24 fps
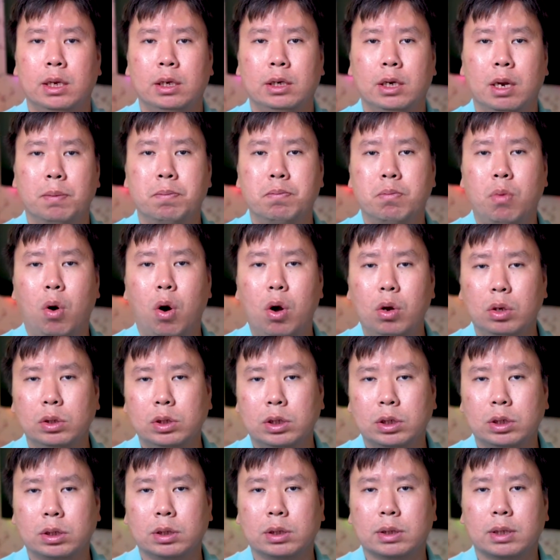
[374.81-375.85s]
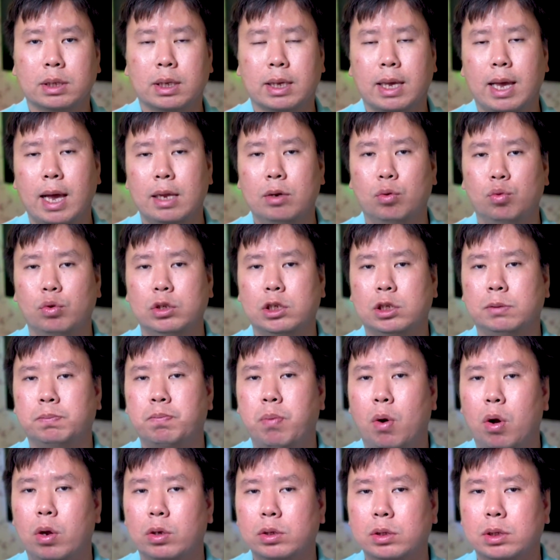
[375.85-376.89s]
The most
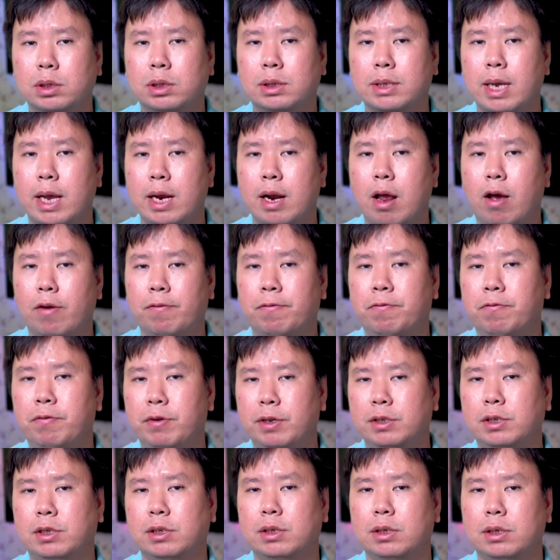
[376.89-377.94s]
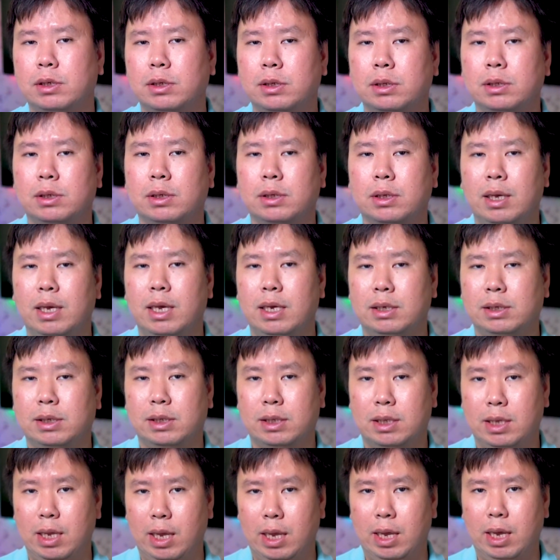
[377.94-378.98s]
GetResponse standout features is
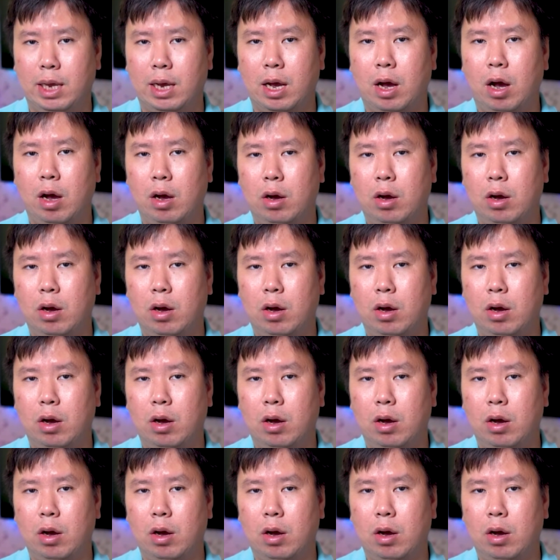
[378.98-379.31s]
the